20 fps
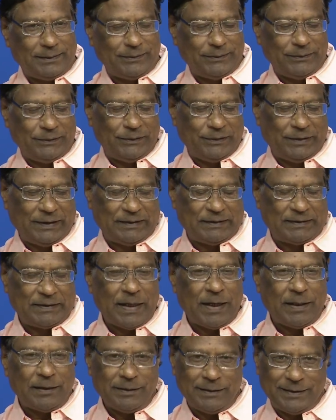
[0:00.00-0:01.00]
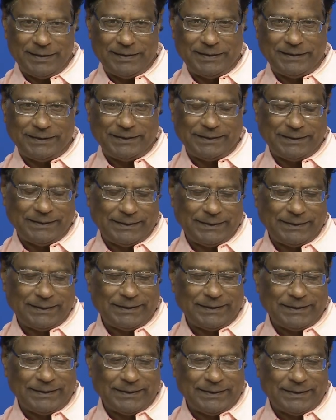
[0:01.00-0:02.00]
We will start
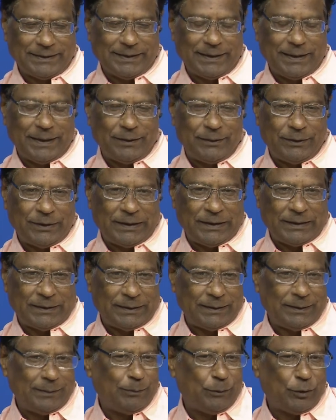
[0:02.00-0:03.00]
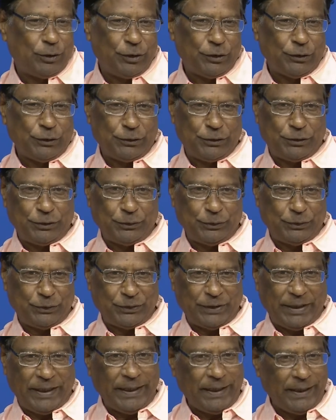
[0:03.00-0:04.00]
our module 2
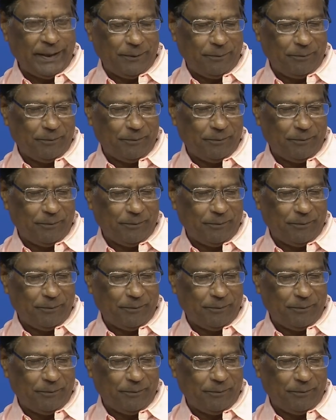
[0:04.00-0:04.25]
today